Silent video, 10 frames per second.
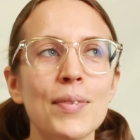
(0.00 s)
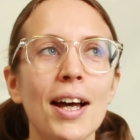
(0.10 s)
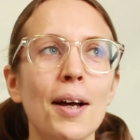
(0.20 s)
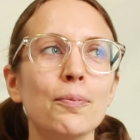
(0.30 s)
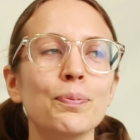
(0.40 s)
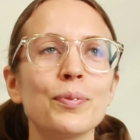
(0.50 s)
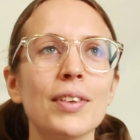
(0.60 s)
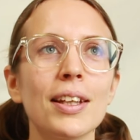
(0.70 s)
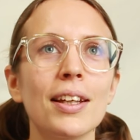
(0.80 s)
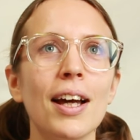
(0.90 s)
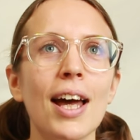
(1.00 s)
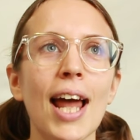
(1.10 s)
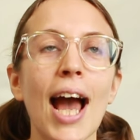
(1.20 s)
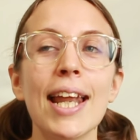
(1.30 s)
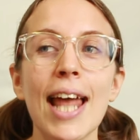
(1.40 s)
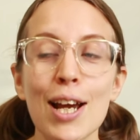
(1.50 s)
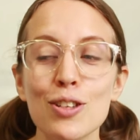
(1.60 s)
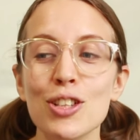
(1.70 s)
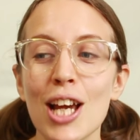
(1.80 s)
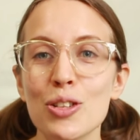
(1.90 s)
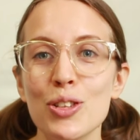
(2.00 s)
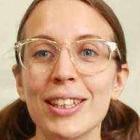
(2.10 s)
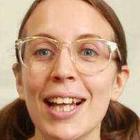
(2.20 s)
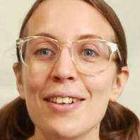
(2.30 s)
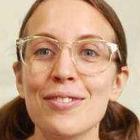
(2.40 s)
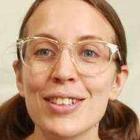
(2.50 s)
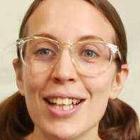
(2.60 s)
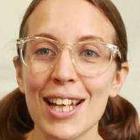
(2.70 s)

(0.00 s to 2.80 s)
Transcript: And I had extra nectarine left